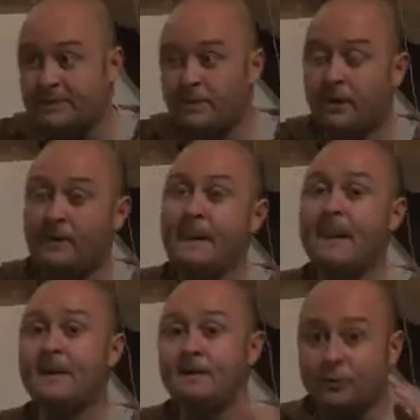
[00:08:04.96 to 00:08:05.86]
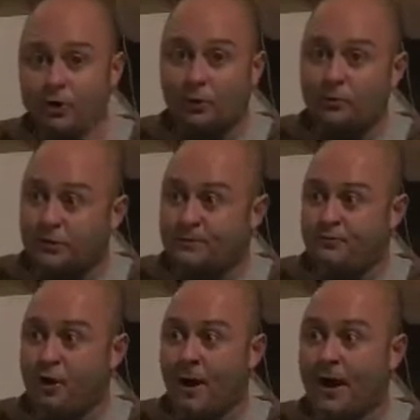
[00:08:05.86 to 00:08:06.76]
spot. But go and watch
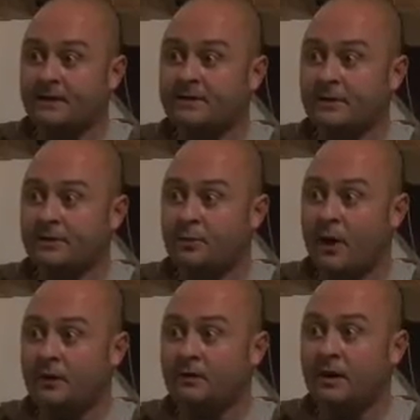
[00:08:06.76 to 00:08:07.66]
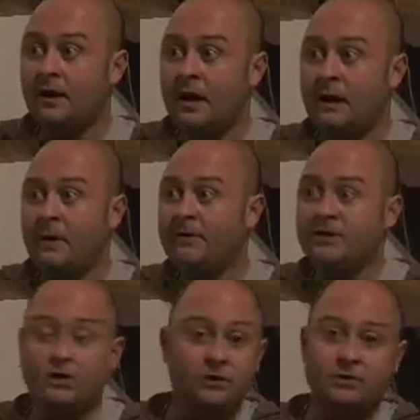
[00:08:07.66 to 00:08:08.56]
pro acts as well. And
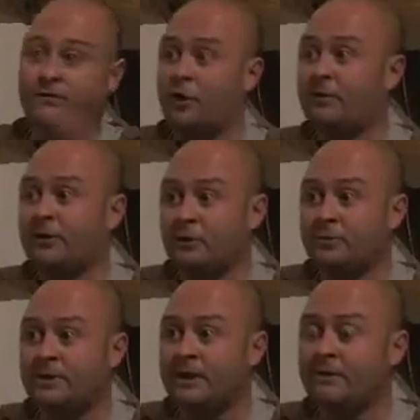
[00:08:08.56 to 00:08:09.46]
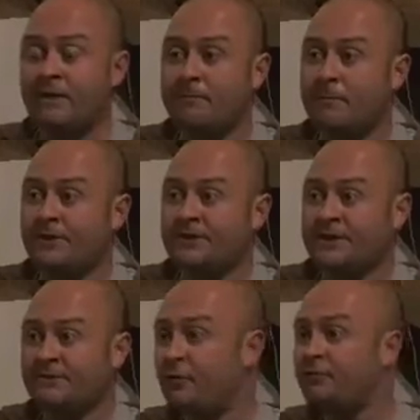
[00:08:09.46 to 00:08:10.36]
there's lots of comedy clubs in and around
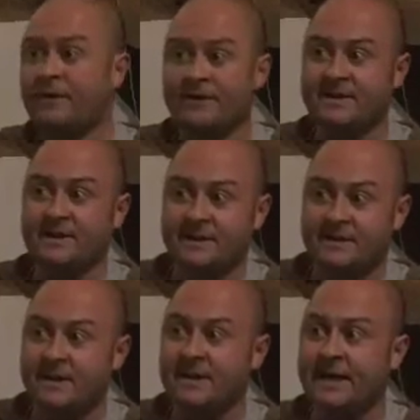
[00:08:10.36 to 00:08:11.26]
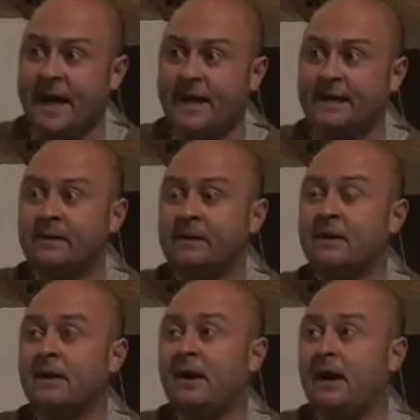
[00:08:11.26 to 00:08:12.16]
Manchester, all around the cities that you can get in.
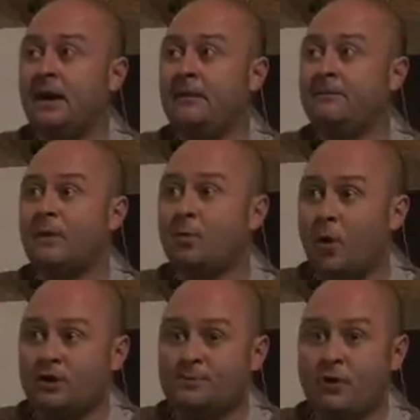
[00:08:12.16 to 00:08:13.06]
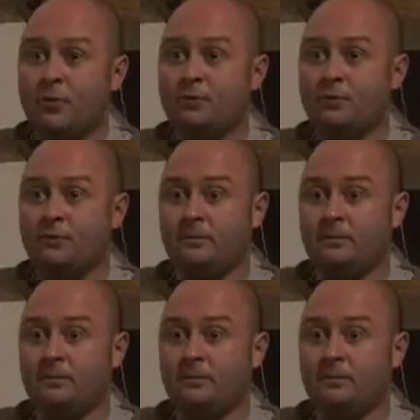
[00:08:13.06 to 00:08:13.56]
Watch pro